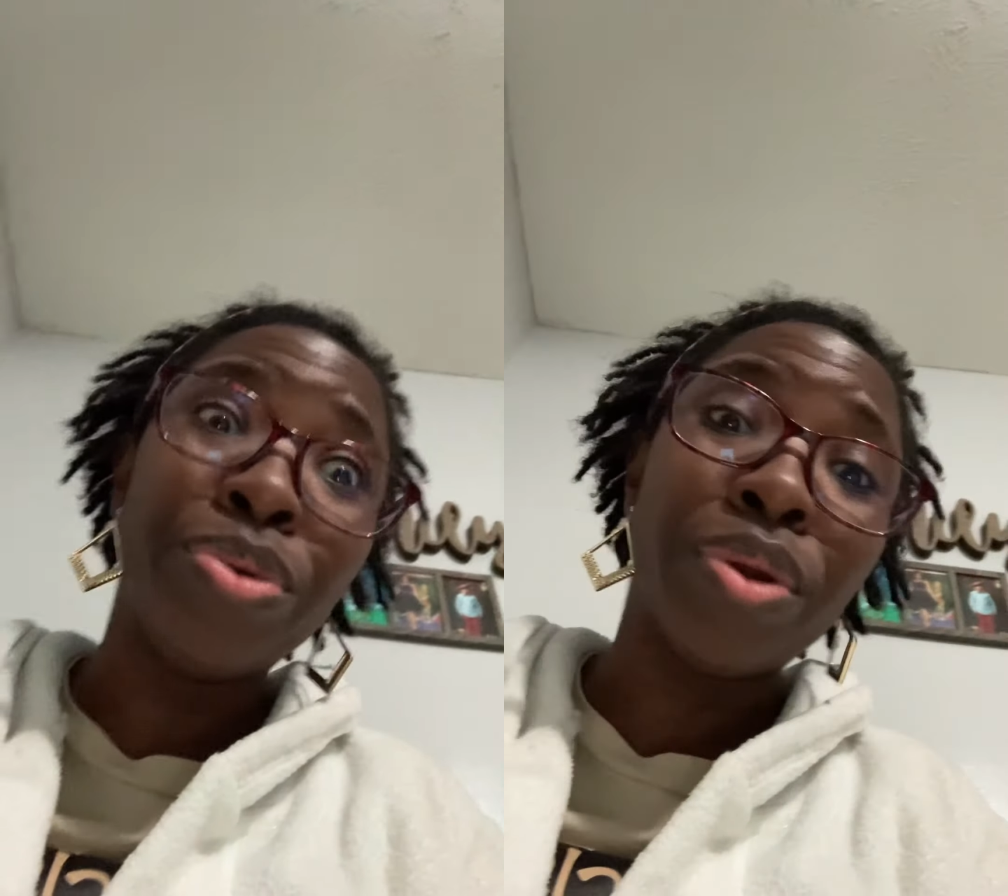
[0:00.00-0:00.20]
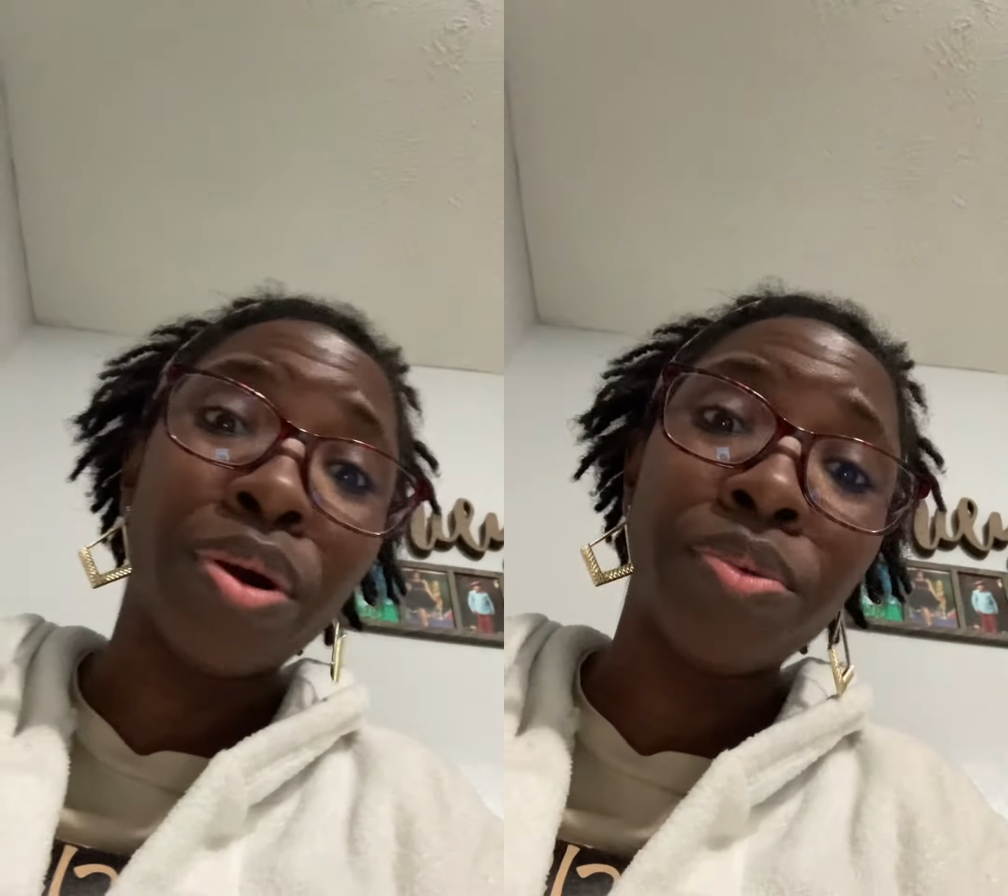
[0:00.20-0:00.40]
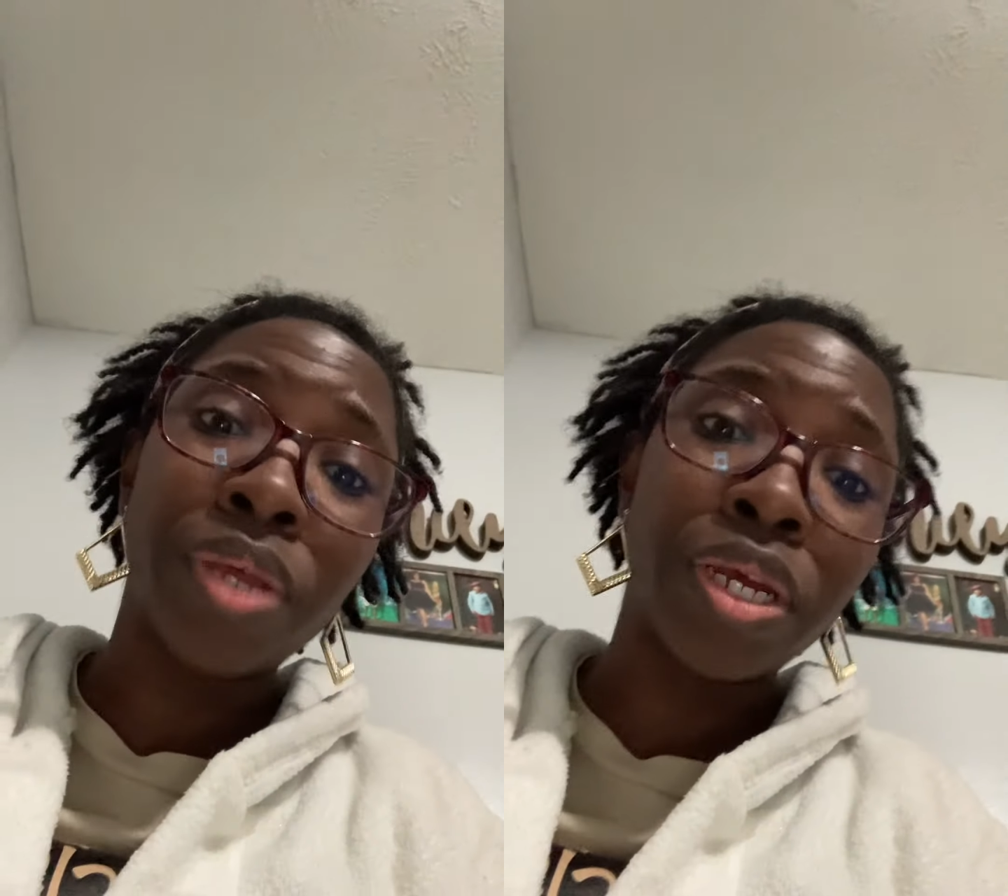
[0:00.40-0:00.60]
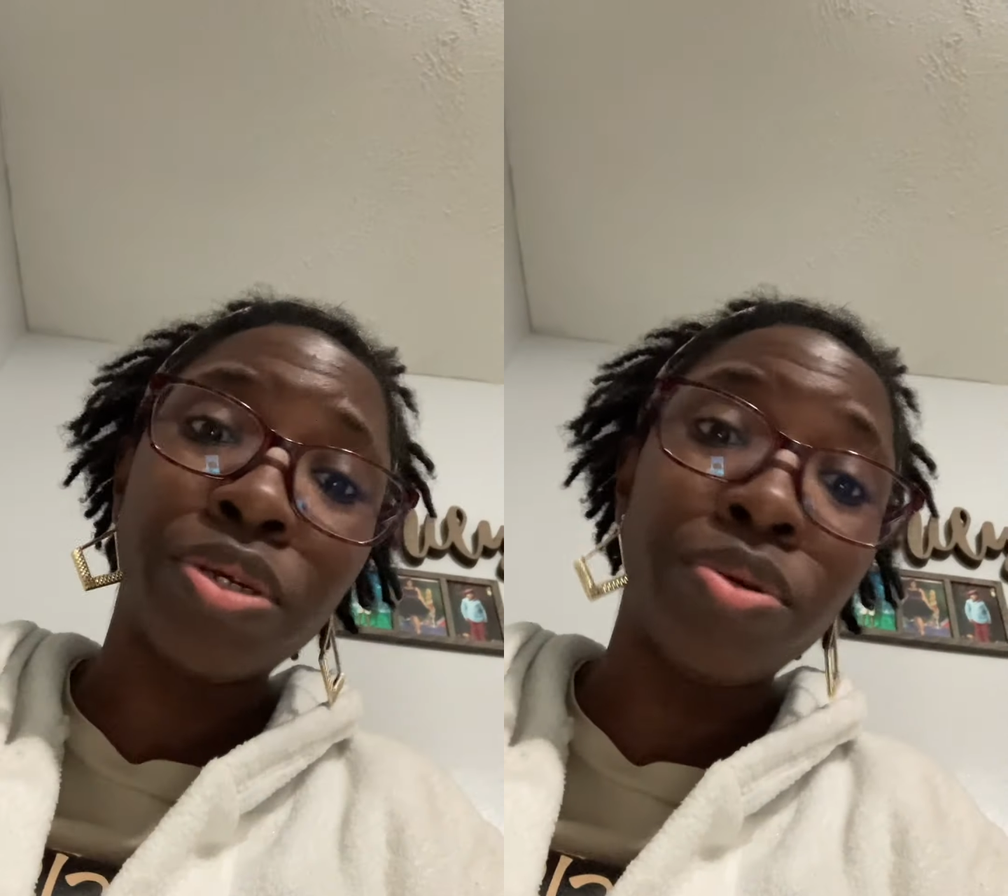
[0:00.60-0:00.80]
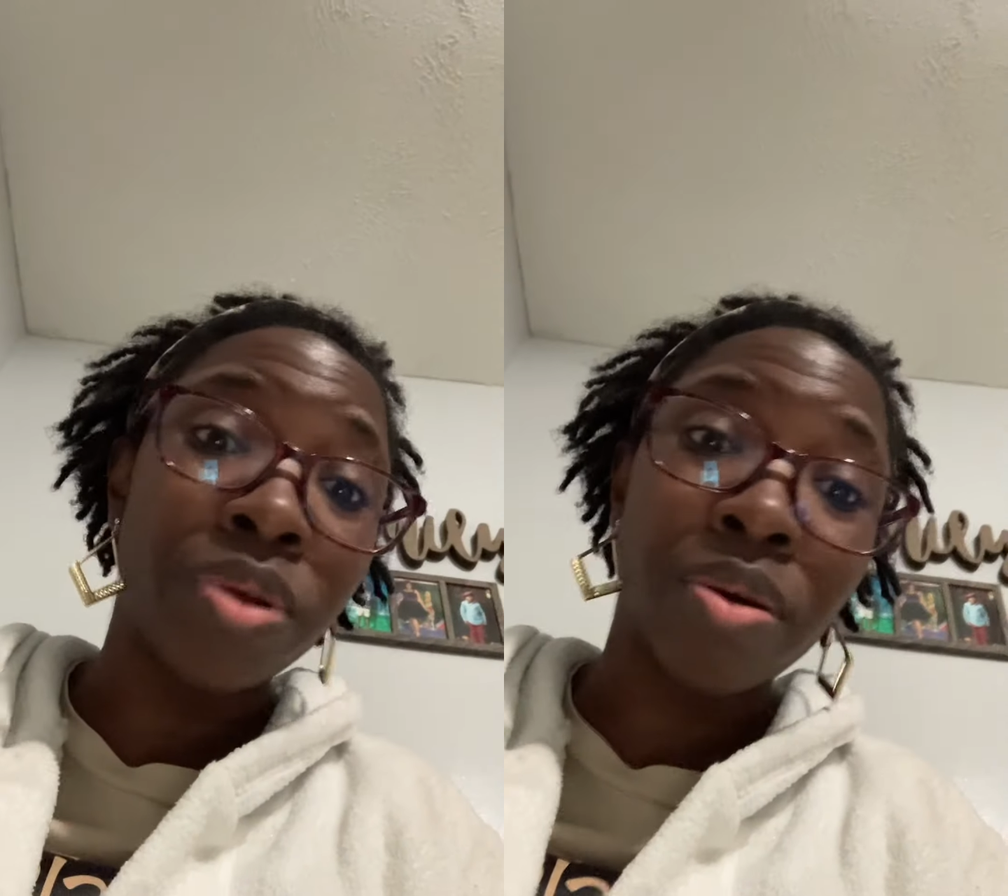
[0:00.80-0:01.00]
know that
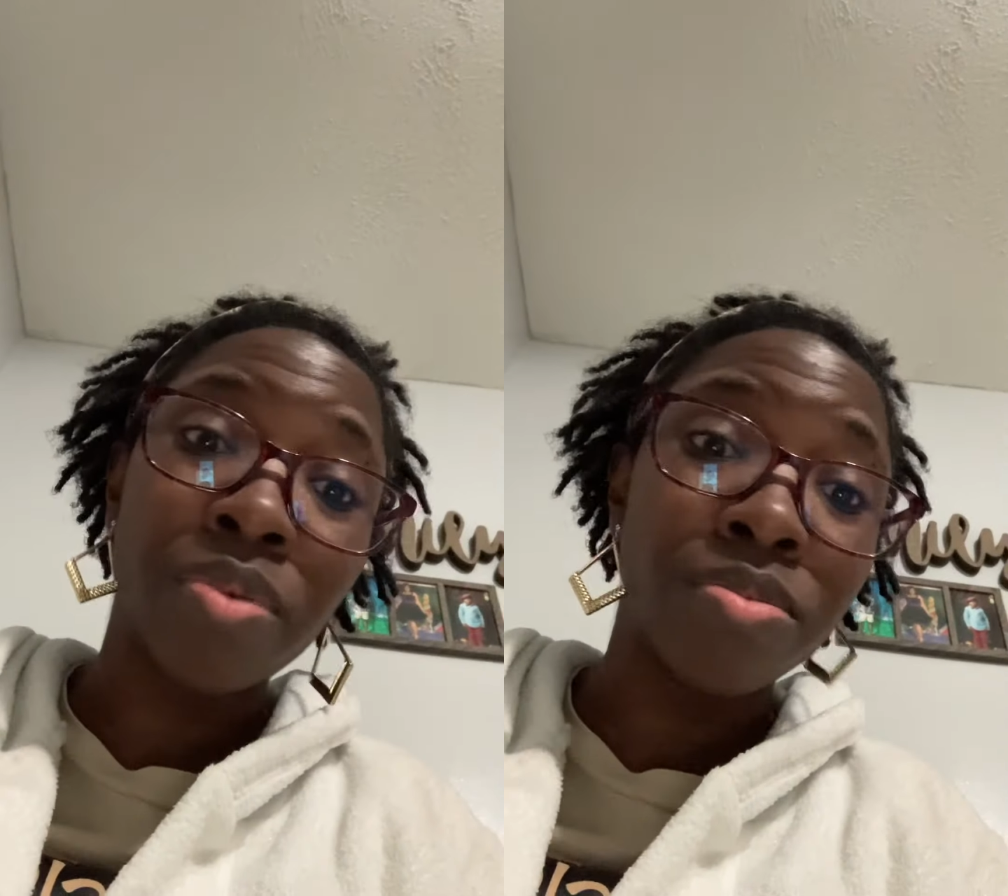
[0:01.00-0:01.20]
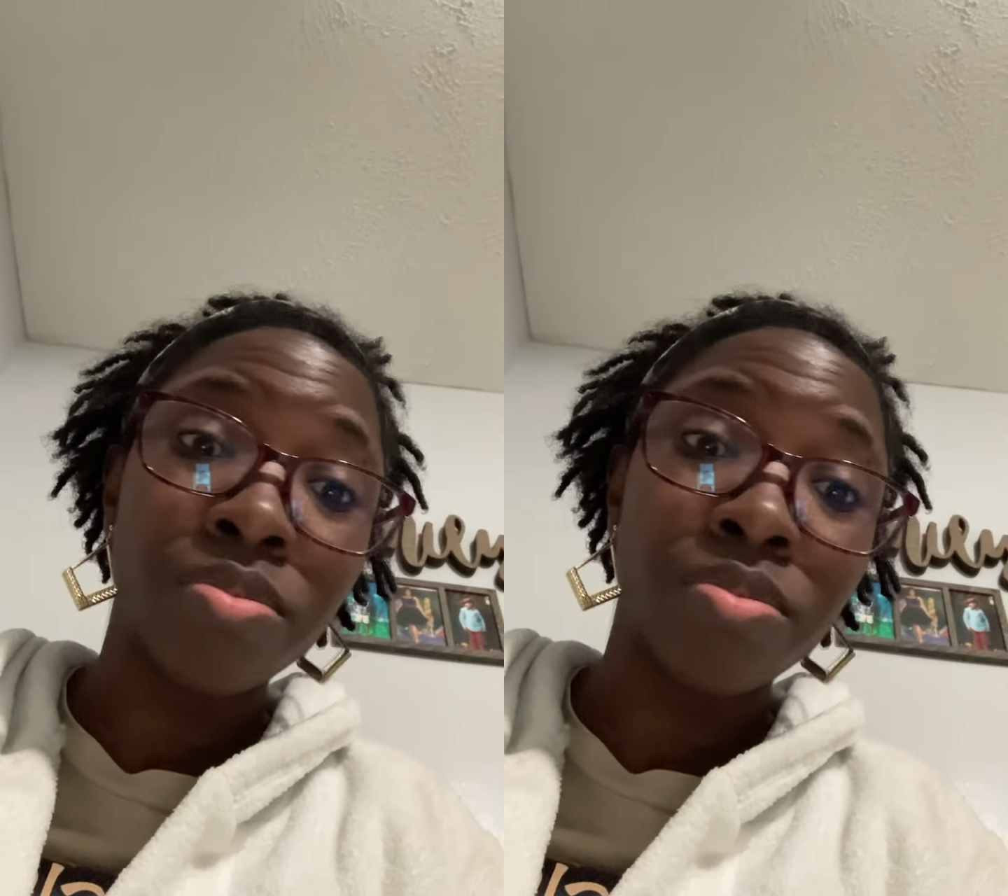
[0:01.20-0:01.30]
you don't